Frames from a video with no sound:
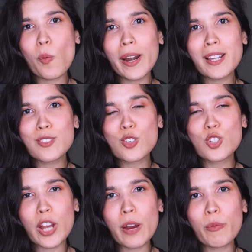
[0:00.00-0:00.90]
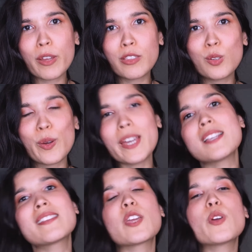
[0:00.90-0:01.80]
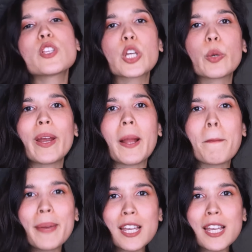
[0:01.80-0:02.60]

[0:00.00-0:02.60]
I wanted to share with you is that you integrate a